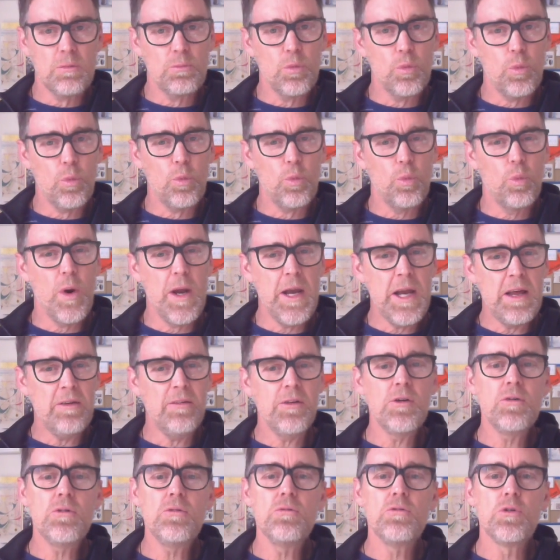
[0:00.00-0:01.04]
whenever
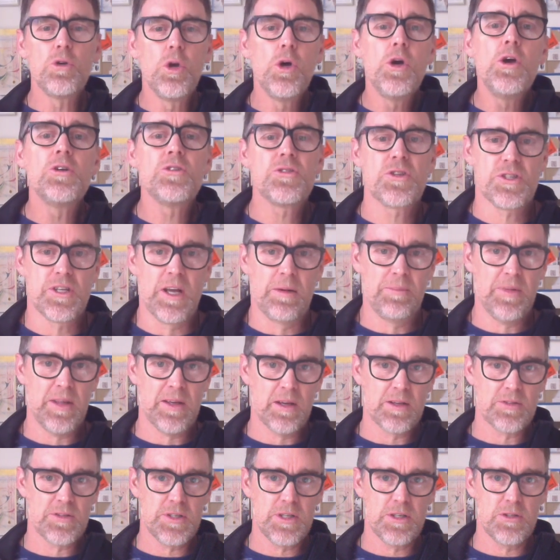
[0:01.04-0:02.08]
you learn something, I
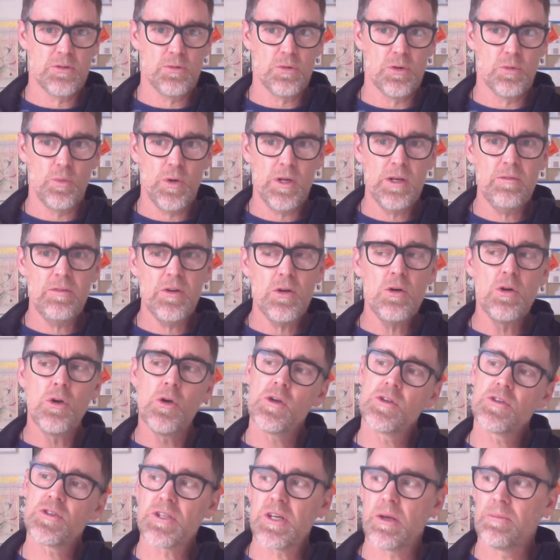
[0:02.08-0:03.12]
said to it, whenever you
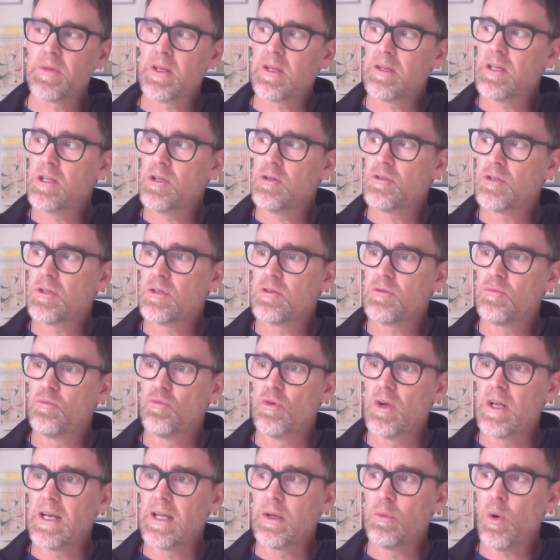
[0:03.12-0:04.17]
learn something that you did
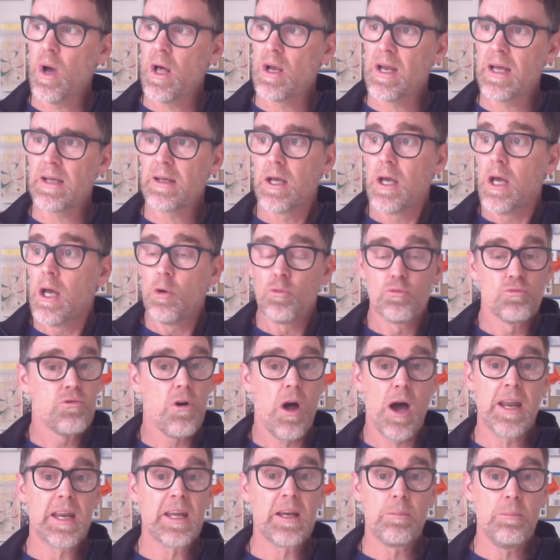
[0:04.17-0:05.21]
really well, like
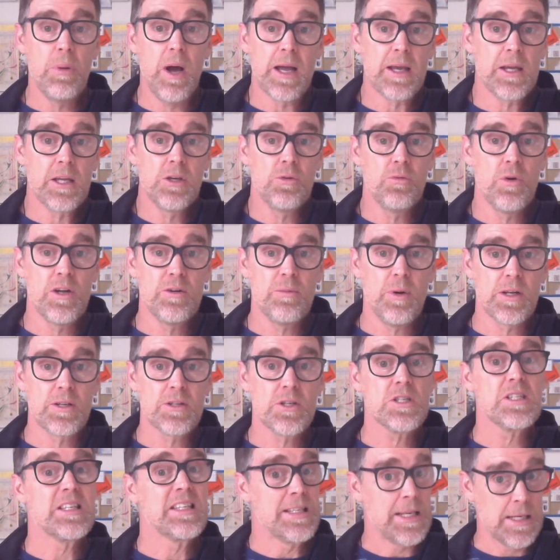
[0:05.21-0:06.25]
riding a bike, can you ride a bike? And she
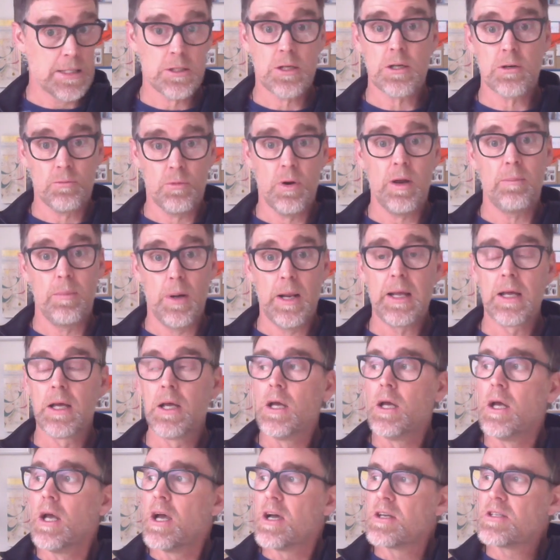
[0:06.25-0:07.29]
said, yes, I can ride a bike.
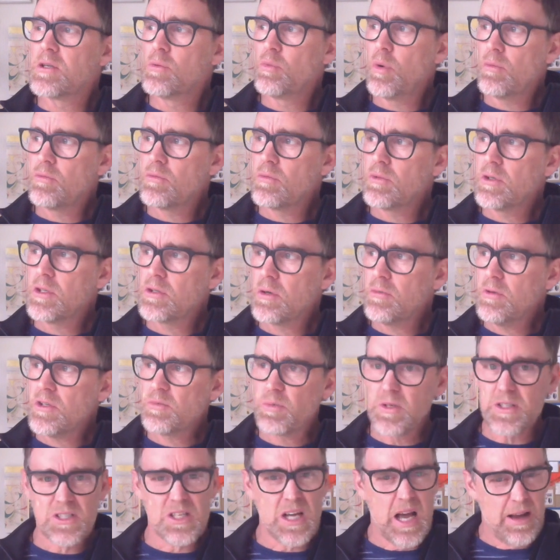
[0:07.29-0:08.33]
I said, so it was a
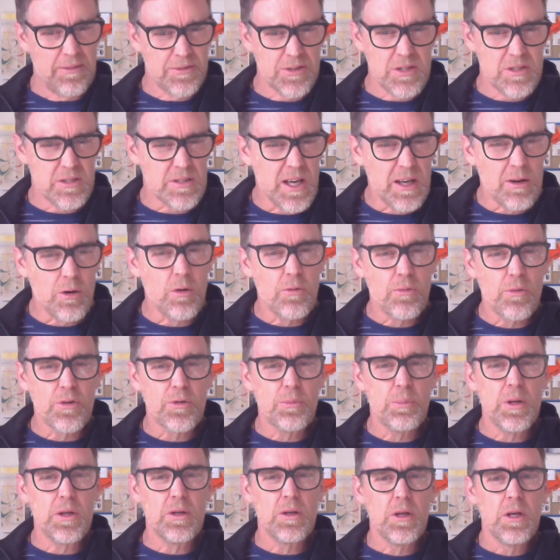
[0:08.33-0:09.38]
bit tough to start off with,
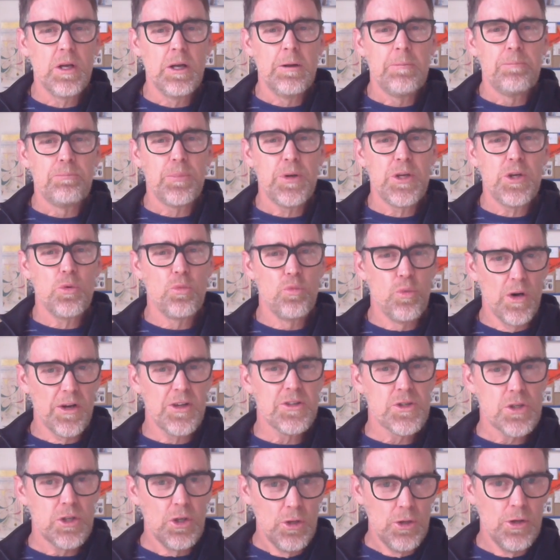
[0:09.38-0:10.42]
but you wanted
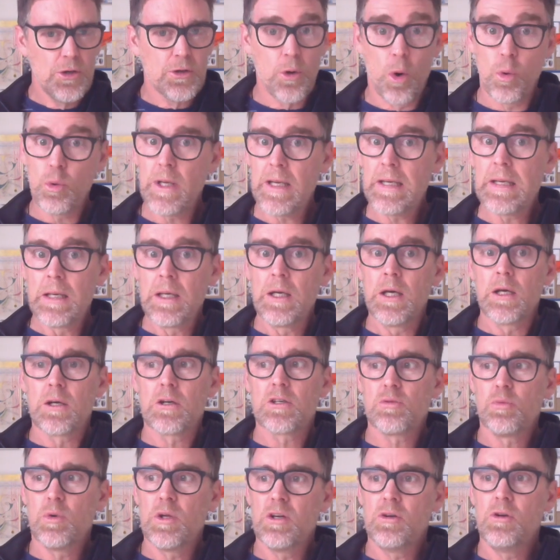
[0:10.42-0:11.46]
to learn. Oh yeah, because
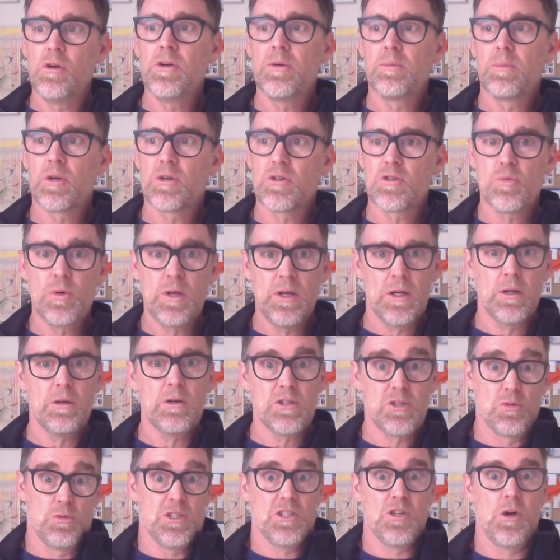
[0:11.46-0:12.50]
I want to learn because
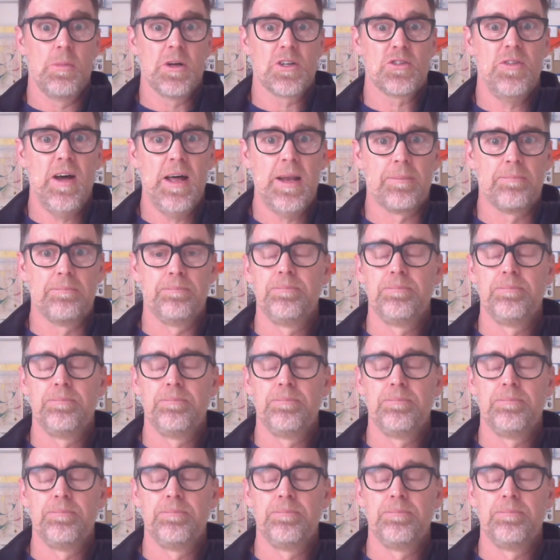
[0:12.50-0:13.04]
it was so much fun.